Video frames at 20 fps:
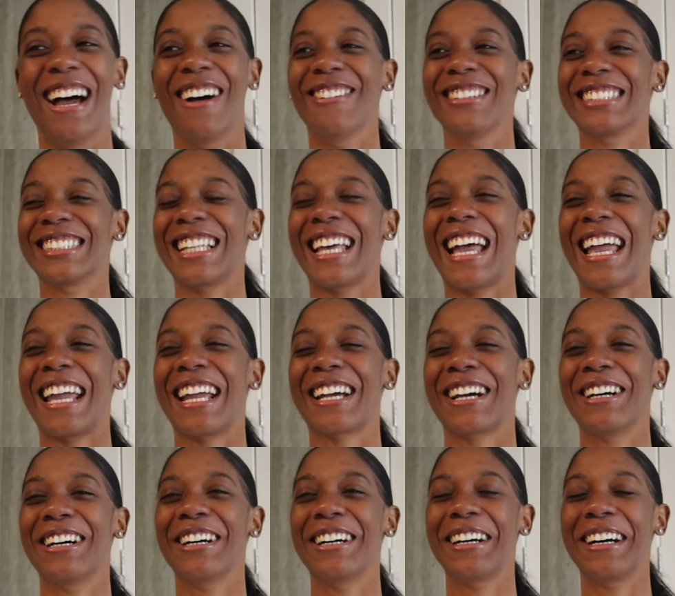I was
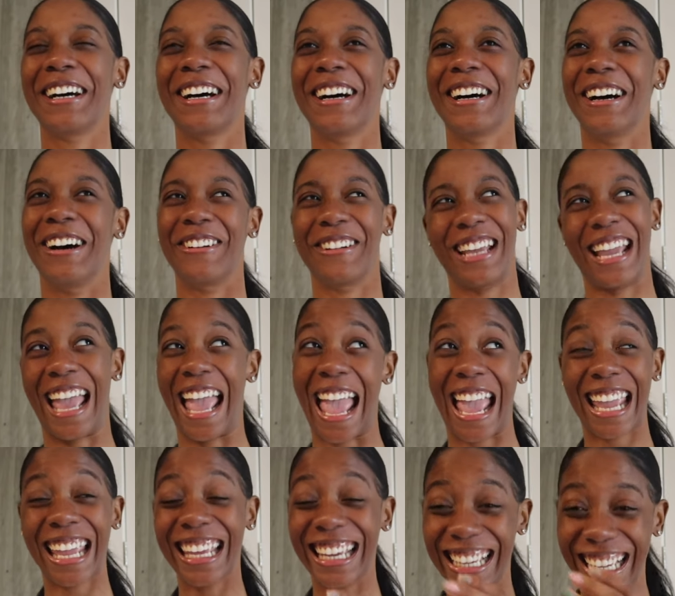like,
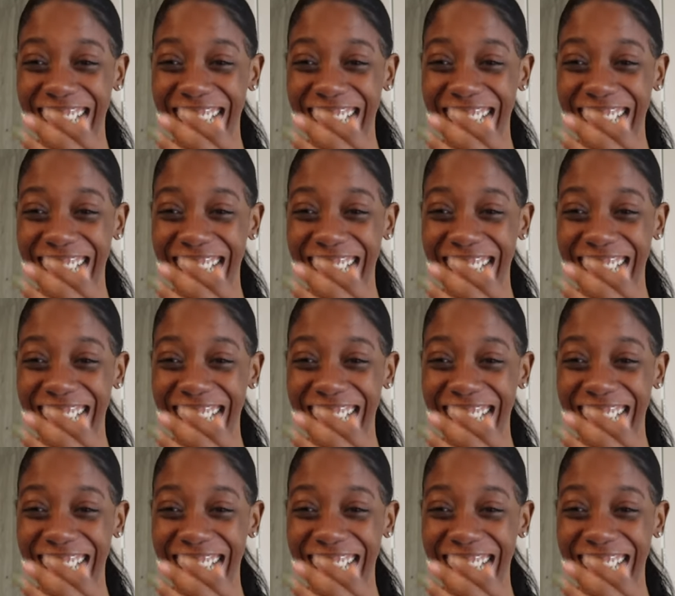okay.